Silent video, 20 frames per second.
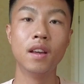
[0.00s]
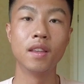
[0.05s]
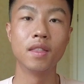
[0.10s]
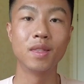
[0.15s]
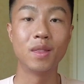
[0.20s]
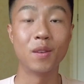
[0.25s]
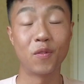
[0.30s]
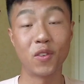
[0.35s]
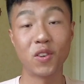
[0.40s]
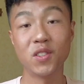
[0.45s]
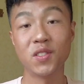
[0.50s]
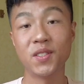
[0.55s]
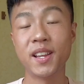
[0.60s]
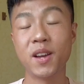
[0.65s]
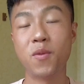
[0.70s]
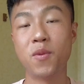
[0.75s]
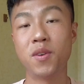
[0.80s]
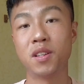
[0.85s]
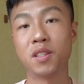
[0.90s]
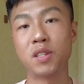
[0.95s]
The first thing I
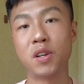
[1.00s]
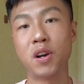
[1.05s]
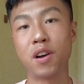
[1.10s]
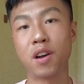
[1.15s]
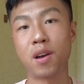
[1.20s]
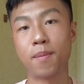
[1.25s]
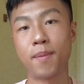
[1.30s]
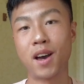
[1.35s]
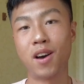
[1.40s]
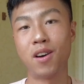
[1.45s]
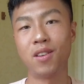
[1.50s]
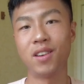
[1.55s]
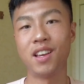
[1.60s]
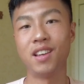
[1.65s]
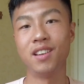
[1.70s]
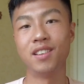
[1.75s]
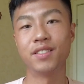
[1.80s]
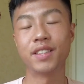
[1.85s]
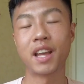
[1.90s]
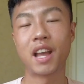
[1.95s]
want to talk about
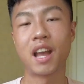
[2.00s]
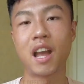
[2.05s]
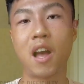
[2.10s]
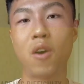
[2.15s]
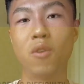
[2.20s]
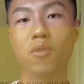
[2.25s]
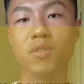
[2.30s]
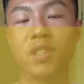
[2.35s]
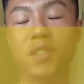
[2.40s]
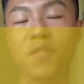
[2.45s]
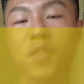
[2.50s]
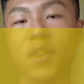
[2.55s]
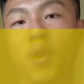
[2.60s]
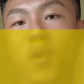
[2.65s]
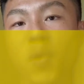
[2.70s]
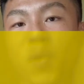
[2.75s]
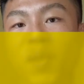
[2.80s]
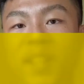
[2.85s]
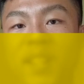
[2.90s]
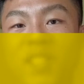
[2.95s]
is how
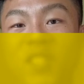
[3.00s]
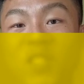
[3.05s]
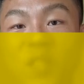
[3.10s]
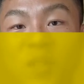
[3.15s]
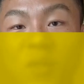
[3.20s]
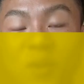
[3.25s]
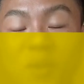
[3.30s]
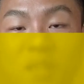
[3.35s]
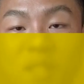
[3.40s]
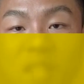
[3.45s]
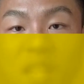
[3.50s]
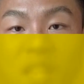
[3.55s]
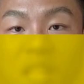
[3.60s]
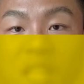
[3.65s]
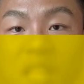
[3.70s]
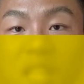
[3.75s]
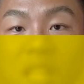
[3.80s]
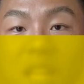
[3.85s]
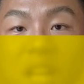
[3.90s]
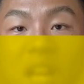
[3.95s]
difficult it is to
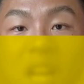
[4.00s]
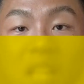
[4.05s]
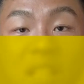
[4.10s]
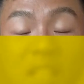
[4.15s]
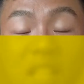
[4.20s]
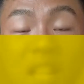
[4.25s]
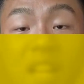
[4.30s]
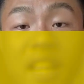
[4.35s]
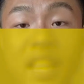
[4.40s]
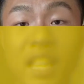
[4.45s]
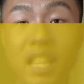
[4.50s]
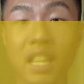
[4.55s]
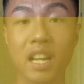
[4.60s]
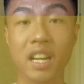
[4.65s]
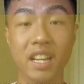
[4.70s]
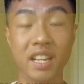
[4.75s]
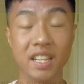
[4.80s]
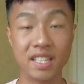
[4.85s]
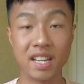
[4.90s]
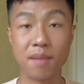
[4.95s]
study online
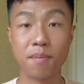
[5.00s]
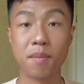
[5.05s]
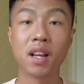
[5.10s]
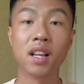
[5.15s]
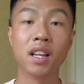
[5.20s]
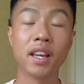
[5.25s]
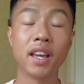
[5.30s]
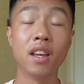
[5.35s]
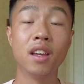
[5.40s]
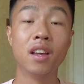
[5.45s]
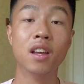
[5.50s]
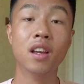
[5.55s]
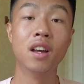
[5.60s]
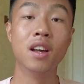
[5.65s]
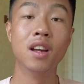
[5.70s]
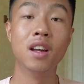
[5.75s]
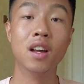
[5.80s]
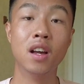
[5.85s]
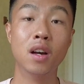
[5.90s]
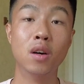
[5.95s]
academically.
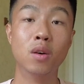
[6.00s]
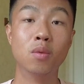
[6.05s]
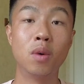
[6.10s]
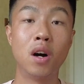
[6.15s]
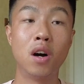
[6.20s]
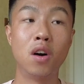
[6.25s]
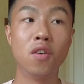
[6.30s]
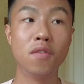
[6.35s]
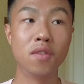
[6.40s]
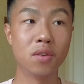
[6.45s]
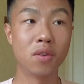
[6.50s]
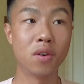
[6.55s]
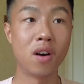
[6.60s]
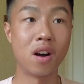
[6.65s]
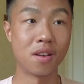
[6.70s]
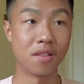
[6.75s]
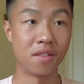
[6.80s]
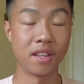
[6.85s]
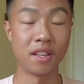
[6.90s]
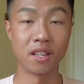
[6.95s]
Well, overall,
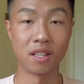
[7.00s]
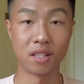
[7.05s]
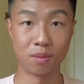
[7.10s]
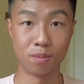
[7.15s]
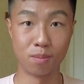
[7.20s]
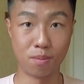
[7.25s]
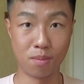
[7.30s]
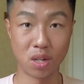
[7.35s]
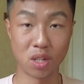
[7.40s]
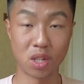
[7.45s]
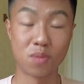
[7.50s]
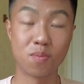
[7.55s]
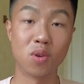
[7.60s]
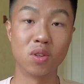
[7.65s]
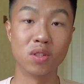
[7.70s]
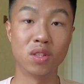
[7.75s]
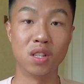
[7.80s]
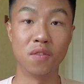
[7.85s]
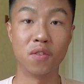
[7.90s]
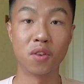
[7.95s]
I think it's much more
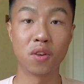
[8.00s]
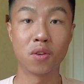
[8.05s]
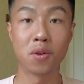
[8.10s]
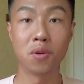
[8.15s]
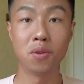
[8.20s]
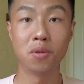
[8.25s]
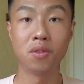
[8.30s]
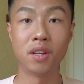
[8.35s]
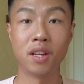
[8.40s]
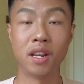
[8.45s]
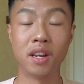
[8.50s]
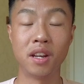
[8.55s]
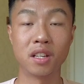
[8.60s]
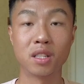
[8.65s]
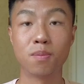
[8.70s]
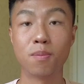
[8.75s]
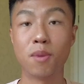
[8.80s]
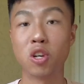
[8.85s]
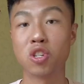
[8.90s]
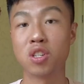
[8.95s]
difficult, and
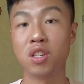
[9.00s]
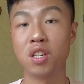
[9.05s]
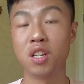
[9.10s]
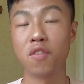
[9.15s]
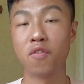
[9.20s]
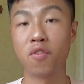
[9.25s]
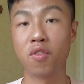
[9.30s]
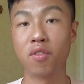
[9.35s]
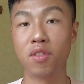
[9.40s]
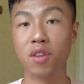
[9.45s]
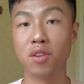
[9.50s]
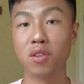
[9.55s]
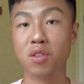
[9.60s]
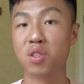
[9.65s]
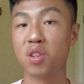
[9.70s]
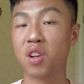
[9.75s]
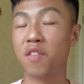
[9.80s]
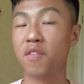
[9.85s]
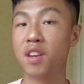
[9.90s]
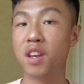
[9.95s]
especially for those
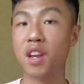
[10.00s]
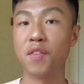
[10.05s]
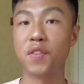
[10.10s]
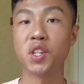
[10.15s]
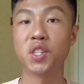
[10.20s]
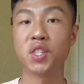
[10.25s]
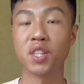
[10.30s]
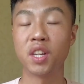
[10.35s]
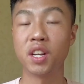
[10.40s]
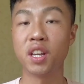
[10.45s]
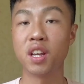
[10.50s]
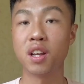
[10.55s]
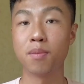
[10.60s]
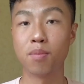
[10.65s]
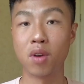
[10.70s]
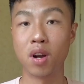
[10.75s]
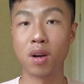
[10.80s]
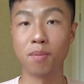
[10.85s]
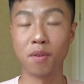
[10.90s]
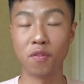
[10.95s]
who have never studied
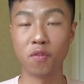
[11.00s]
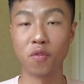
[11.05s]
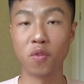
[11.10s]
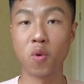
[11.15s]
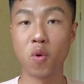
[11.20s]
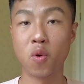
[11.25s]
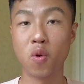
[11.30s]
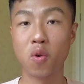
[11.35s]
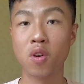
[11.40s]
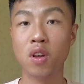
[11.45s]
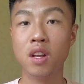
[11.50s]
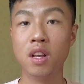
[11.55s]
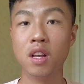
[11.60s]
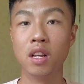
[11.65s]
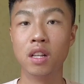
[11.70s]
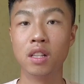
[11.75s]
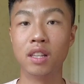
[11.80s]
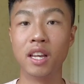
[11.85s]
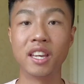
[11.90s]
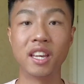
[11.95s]
abroad before,
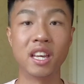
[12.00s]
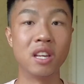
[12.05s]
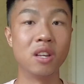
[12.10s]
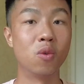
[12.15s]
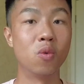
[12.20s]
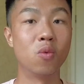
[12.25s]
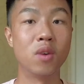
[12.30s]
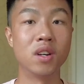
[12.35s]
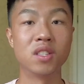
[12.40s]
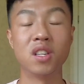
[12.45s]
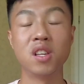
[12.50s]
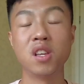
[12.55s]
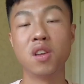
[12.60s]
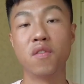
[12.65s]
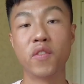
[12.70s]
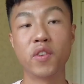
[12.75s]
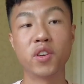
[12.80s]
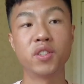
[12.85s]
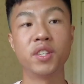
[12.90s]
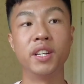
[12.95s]
like in Western
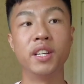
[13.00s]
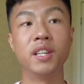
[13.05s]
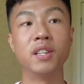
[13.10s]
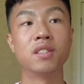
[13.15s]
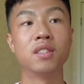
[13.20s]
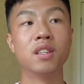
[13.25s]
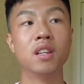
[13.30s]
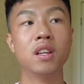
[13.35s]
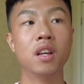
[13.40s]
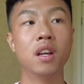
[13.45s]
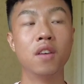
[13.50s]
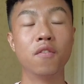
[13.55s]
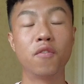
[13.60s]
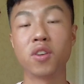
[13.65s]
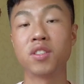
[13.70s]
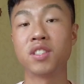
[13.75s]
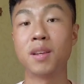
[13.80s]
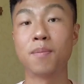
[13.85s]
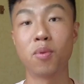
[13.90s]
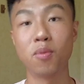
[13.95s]
universities. For
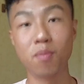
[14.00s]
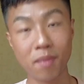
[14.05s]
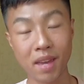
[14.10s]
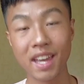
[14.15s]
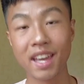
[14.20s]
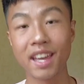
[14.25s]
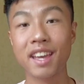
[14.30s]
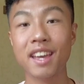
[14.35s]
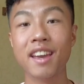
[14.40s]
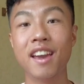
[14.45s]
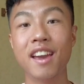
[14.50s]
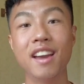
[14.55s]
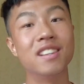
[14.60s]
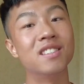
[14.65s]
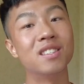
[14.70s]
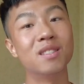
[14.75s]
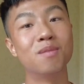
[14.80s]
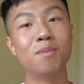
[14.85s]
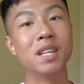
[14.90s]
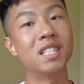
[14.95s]
example, me, it
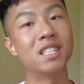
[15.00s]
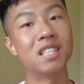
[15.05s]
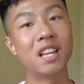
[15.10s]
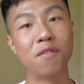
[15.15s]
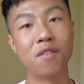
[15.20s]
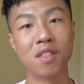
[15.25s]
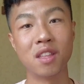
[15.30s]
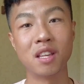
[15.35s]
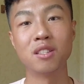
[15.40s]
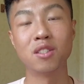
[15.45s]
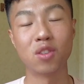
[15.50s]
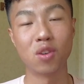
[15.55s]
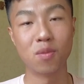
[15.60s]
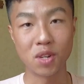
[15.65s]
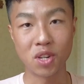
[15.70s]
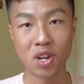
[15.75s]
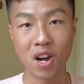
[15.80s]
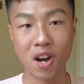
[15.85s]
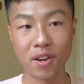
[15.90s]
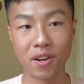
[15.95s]
just makes everything so
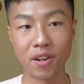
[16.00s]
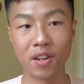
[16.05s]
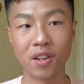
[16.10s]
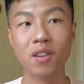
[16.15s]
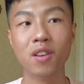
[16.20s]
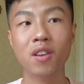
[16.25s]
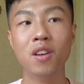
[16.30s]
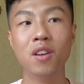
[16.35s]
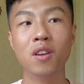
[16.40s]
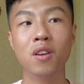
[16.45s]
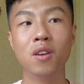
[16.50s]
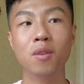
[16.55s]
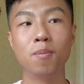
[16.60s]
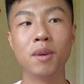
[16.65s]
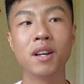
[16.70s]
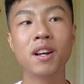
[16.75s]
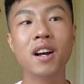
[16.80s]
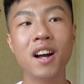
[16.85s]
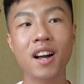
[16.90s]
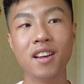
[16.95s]
much harder
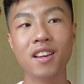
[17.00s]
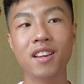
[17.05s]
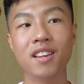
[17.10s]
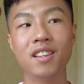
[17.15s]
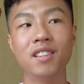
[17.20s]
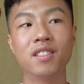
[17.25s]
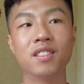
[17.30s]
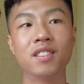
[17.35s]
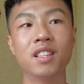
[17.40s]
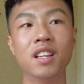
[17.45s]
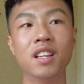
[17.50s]
because